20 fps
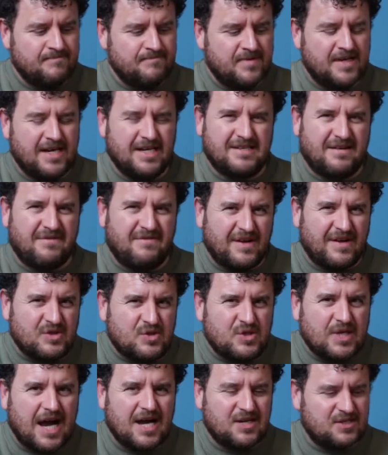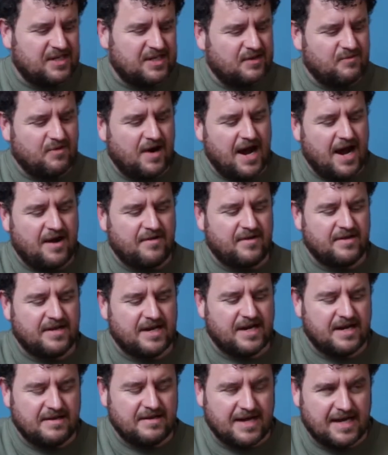He's a fantastic writer
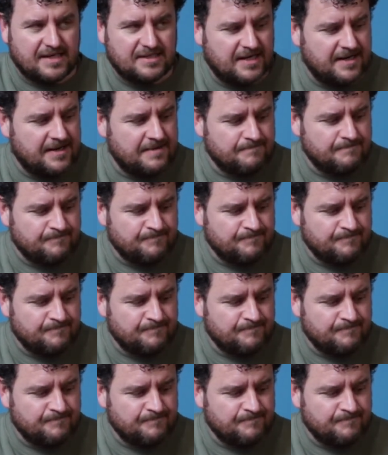and has a